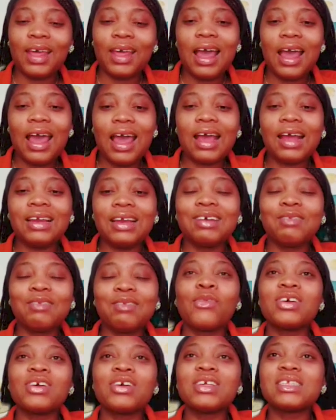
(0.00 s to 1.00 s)
and the
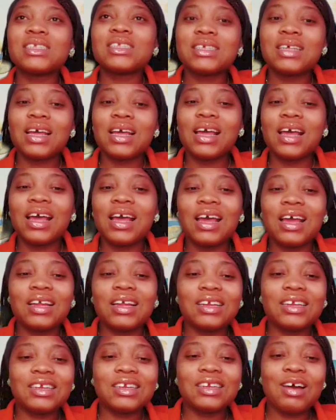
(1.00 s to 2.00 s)

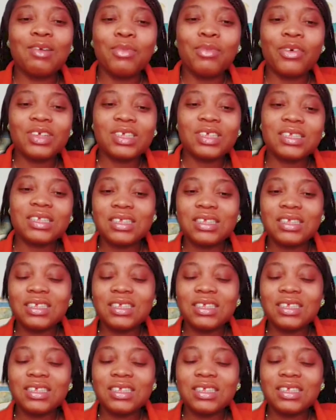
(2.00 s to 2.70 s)
most